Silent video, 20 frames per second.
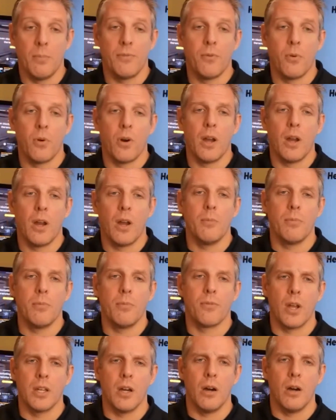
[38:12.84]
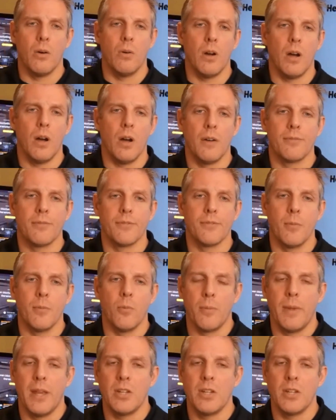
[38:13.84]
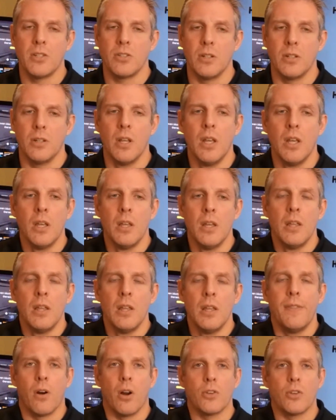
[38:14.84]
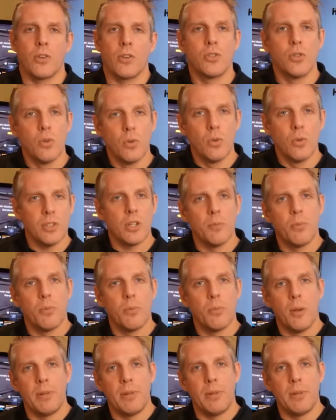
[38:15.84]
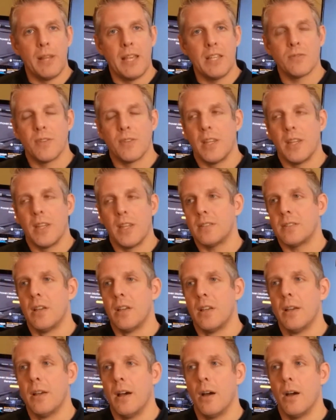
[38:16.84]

Before I go from automation, there are tools that you can put in place for this.